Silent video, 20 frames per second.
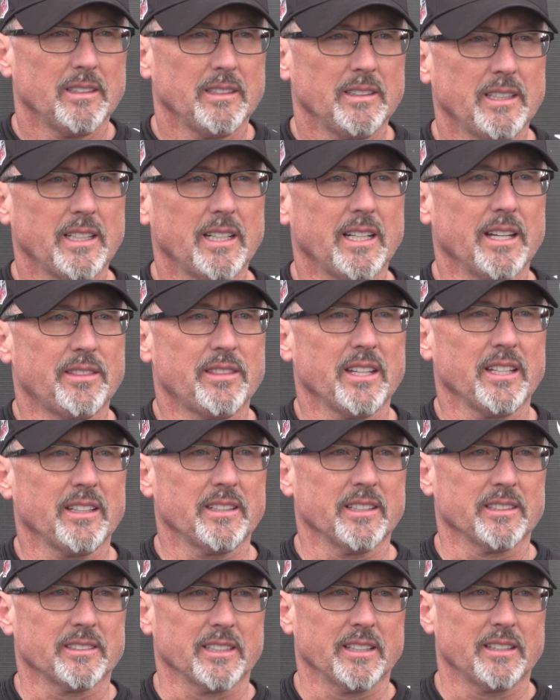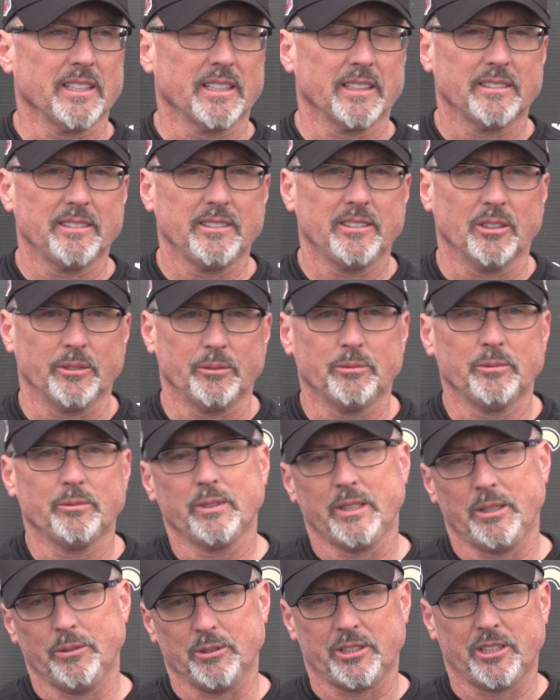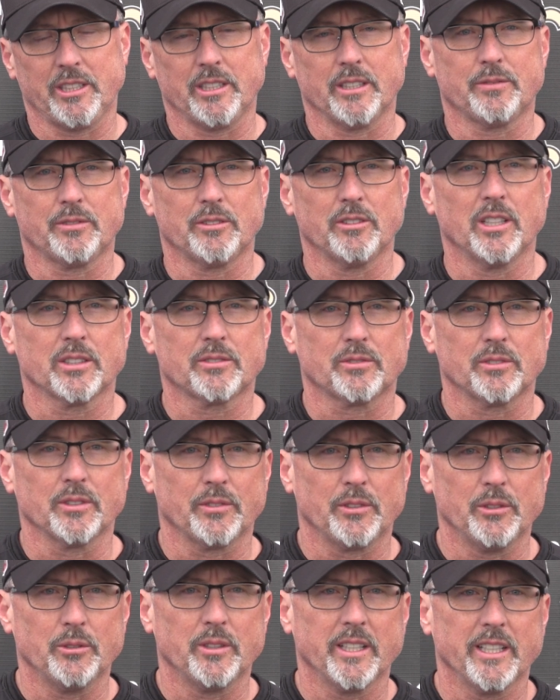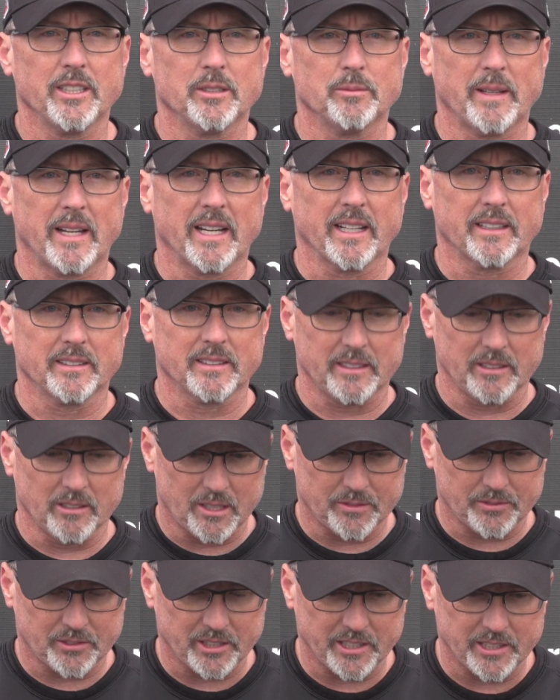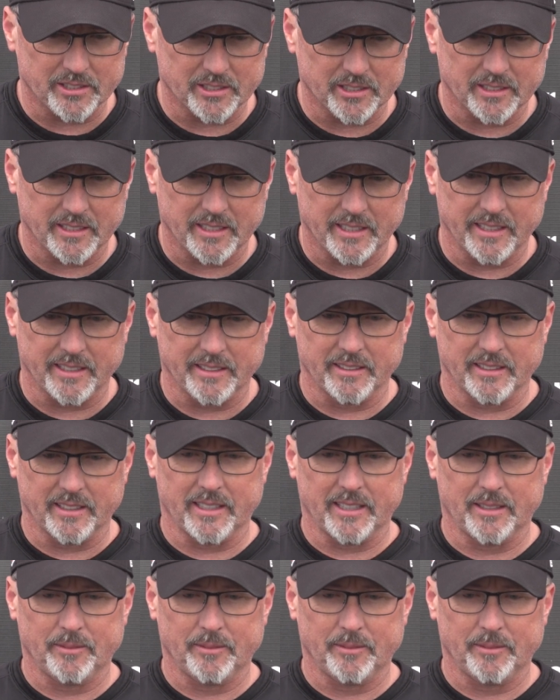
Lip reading: Yeah, I think this. I think, you know, he was here for us for a few days back in the offseason, and